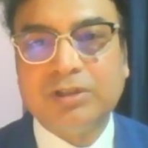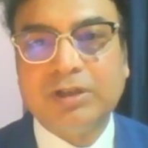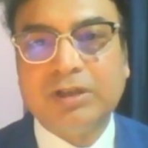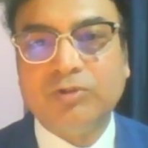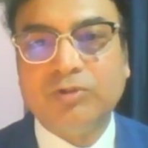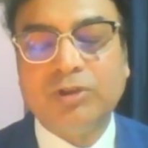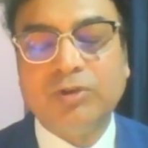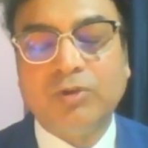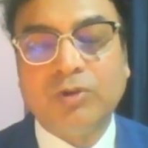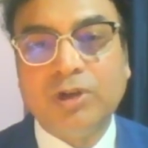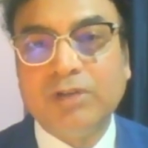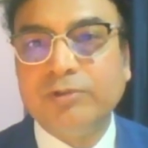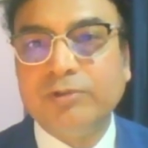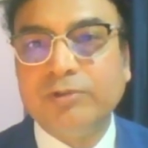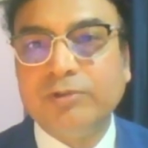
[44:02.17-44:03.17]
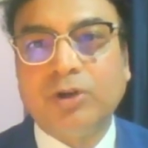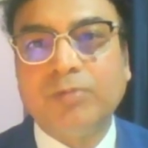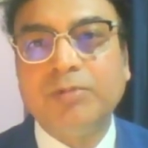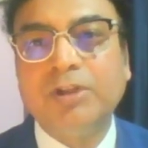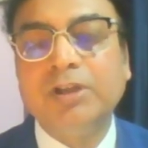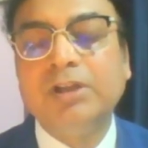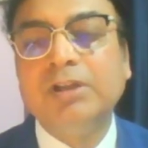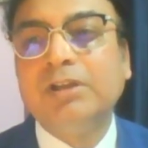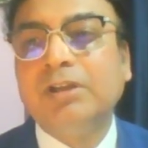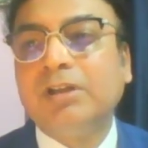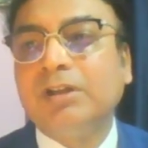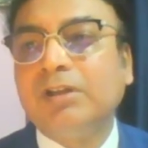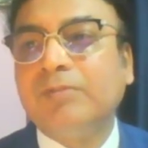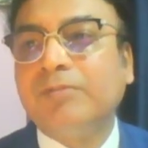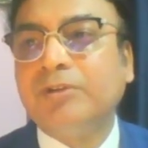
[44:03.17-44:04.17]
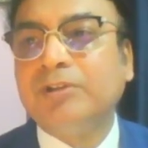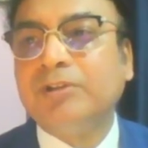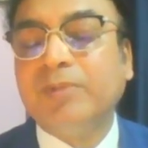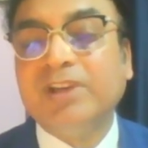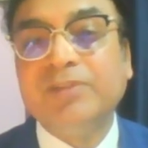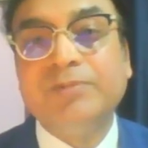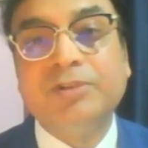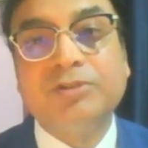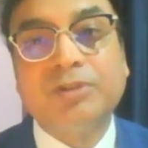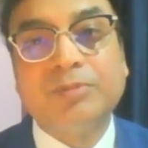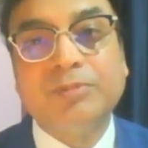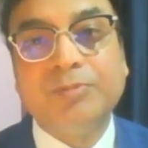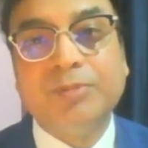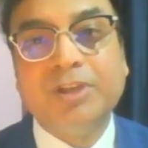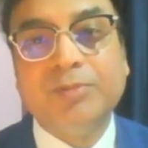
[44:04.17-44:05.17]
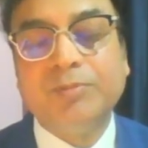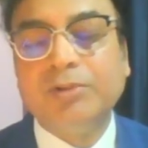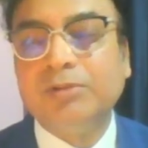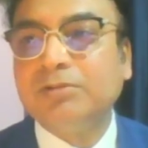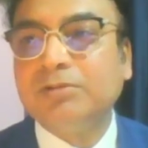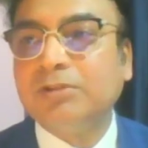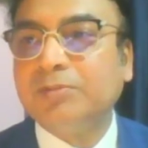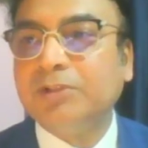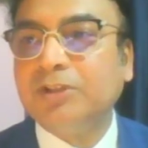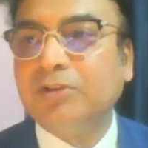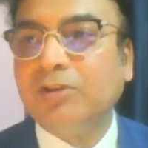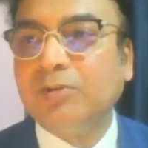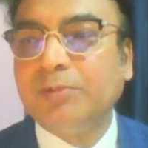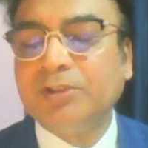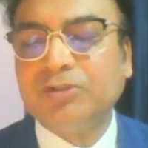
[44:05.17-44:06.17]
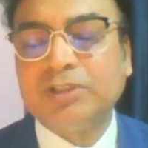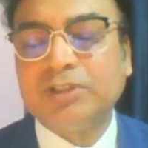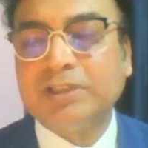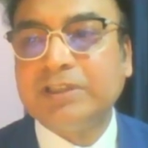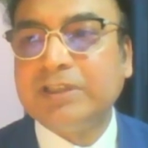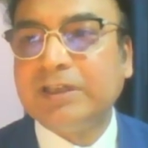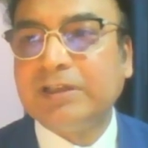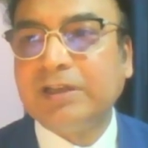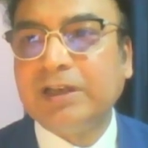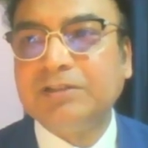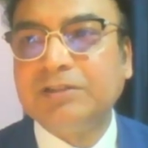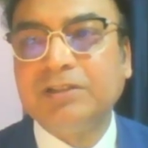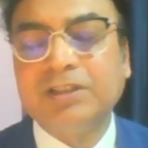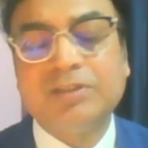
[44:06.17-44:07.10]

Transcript: They are doing wonderful job for the benefits of the people of the global society at large,